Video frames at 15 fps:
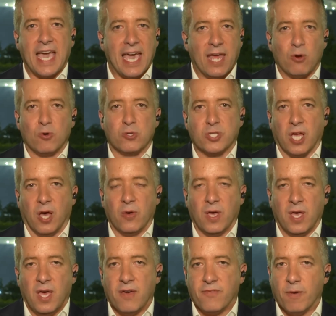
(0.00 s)
and also
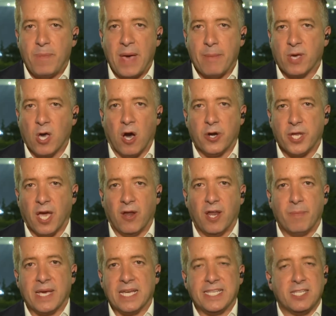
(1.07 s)
for Pep
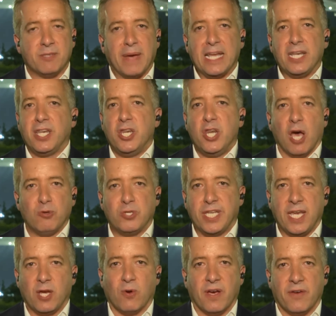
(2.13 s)
Guardiola, because he's made no
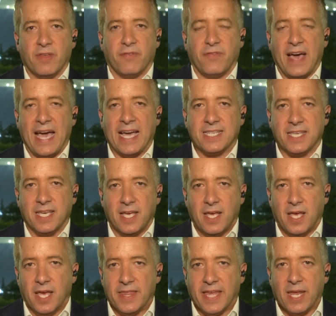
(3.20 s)
secret of the fact
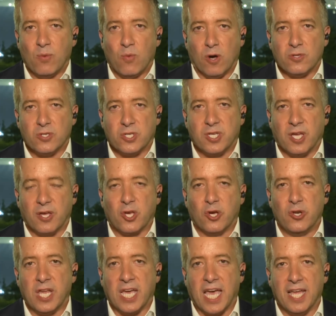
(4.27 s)
that he wants
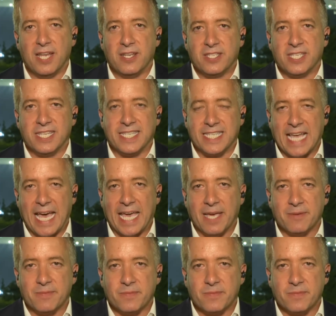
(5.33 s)
Gundogan to stay.